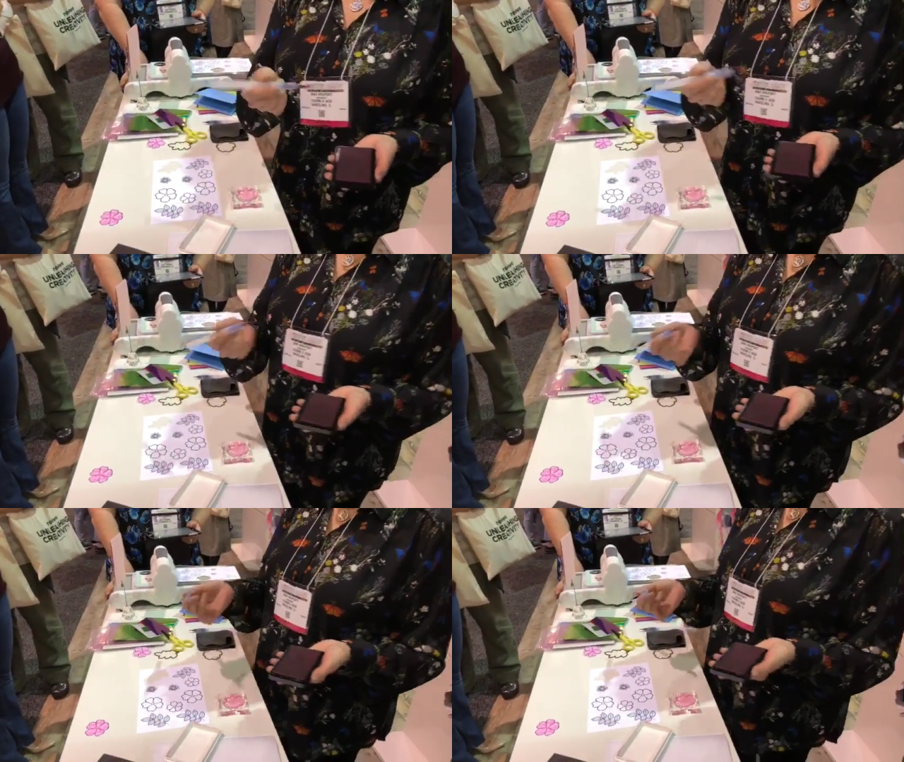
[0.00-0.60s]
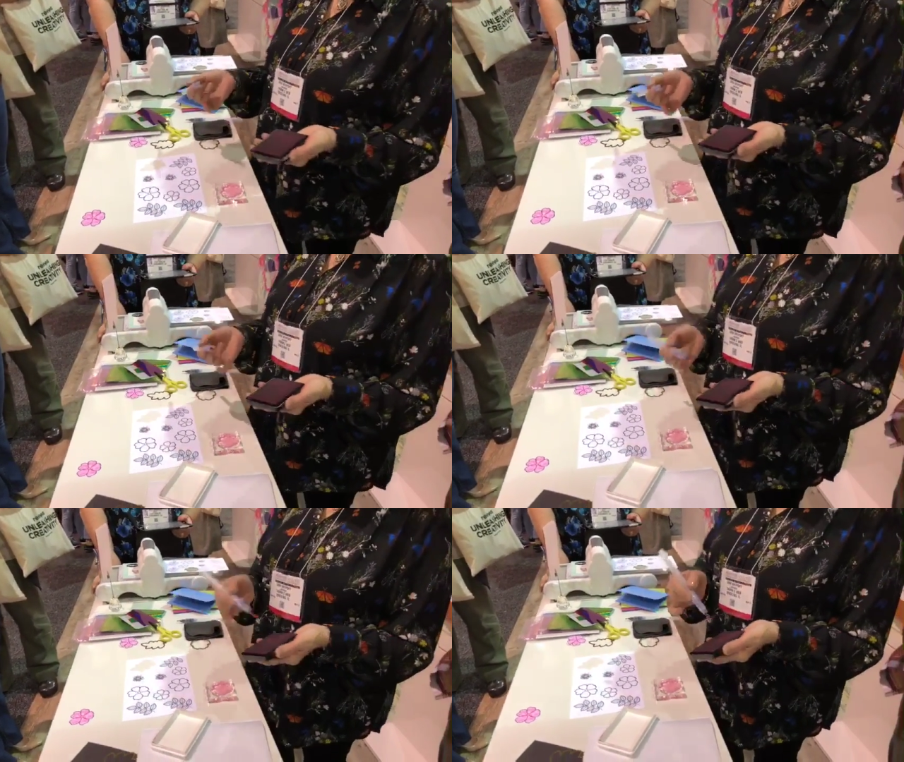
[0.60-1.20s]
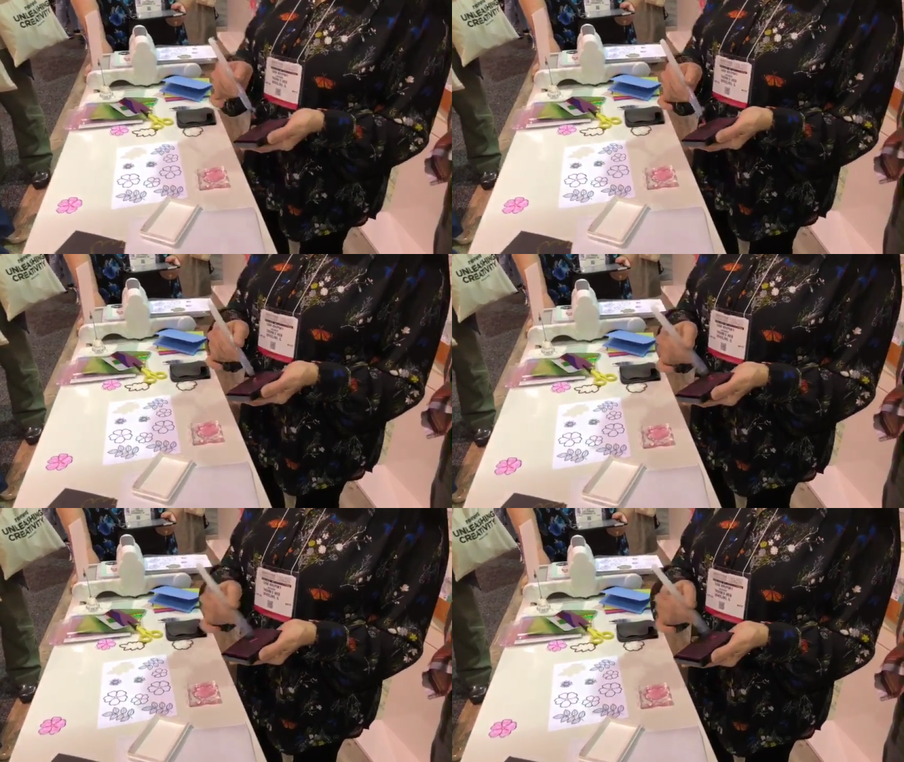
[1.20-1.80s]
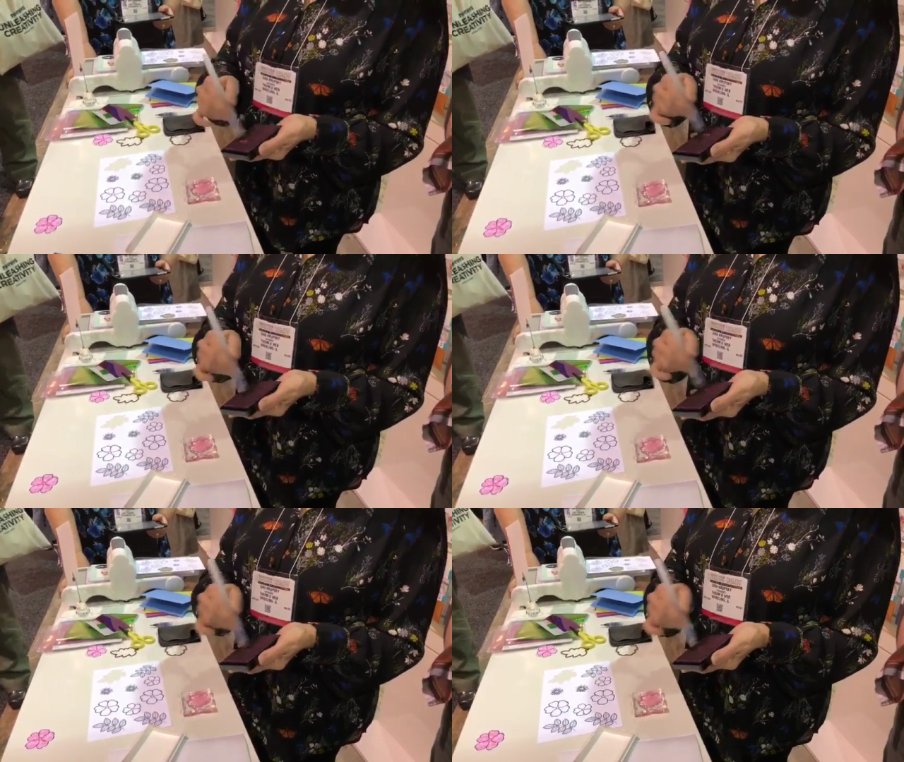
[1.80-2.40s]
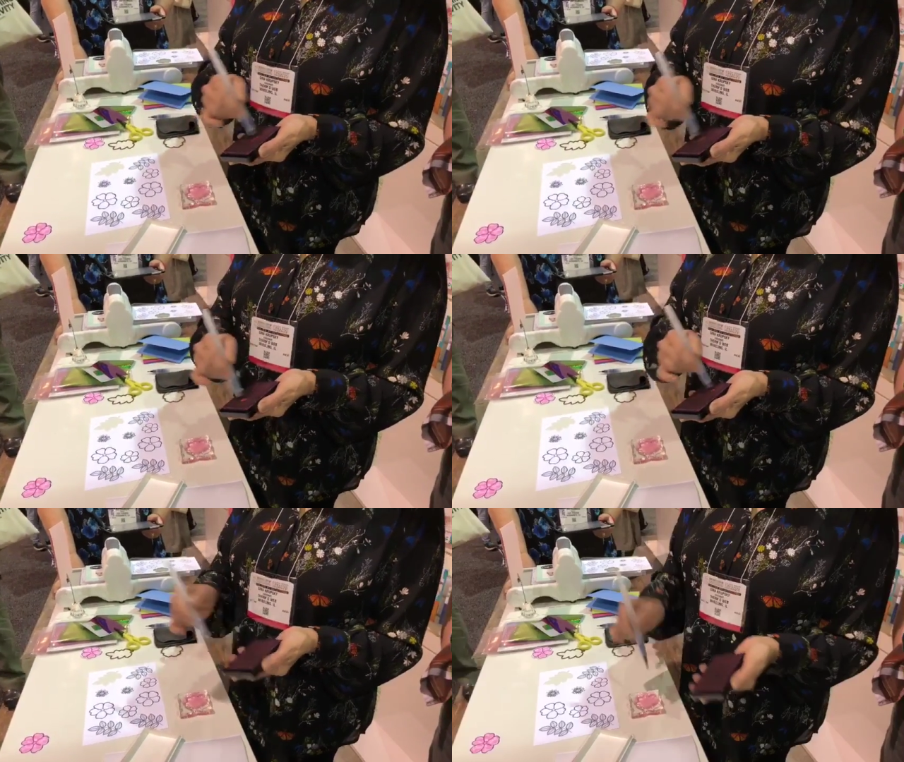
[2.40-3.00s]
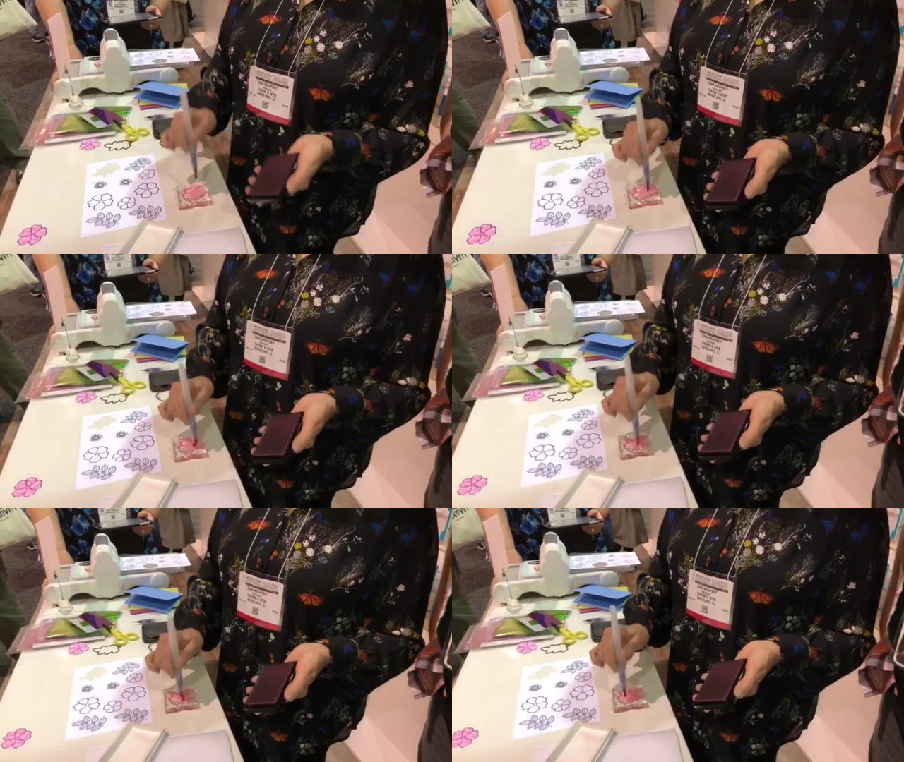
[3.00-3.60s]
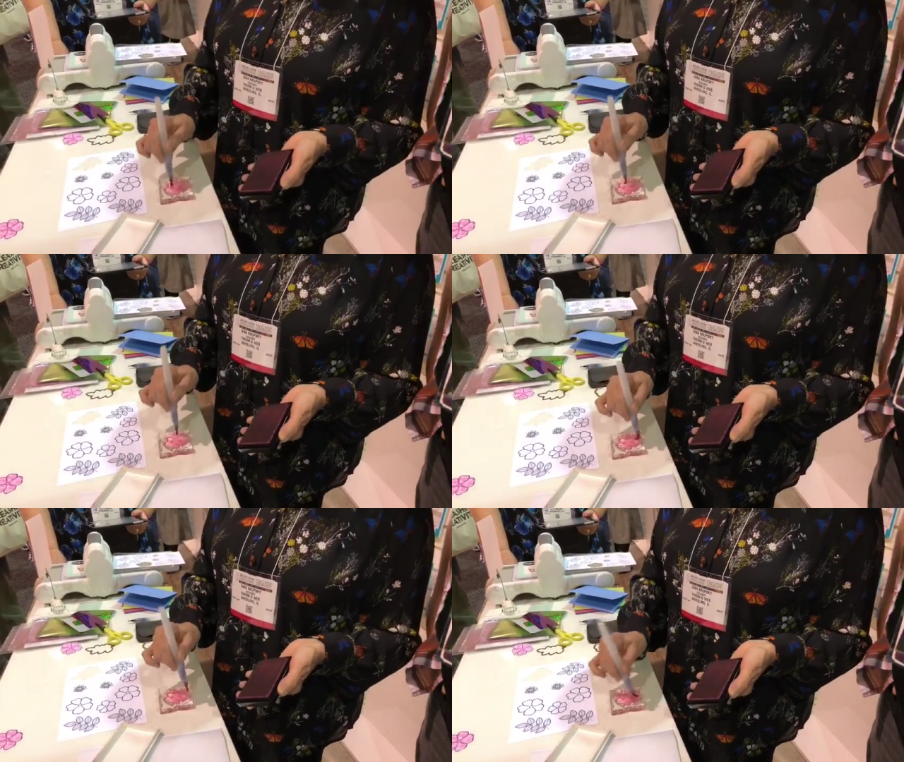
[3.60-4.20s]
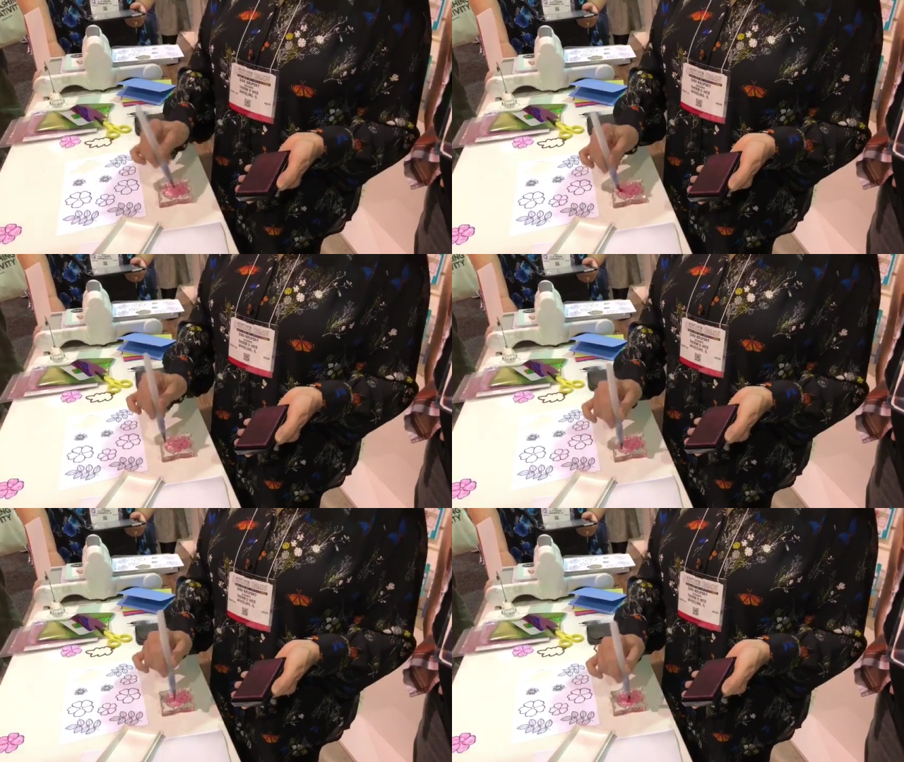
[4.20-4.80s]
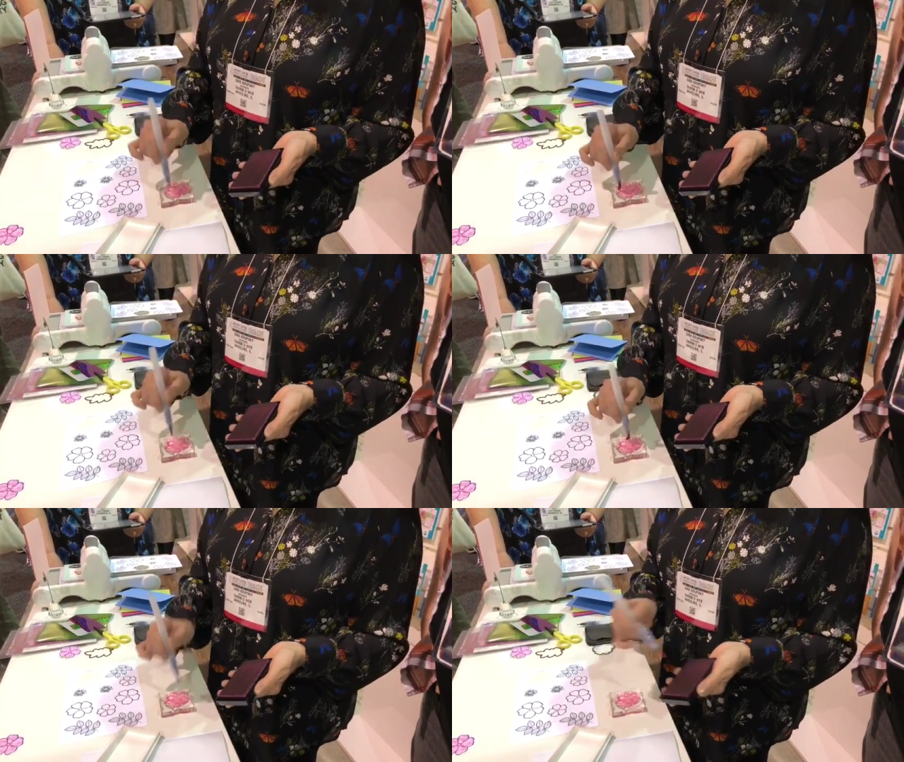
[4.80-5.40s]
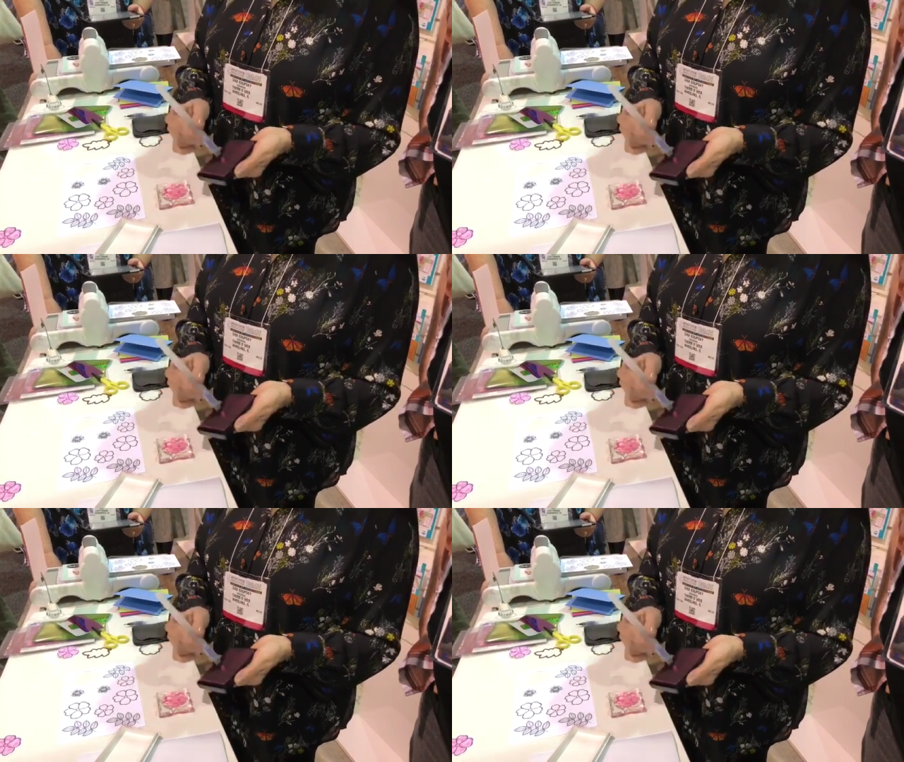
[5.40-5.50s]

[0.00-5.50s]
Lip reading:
(no speaker visible)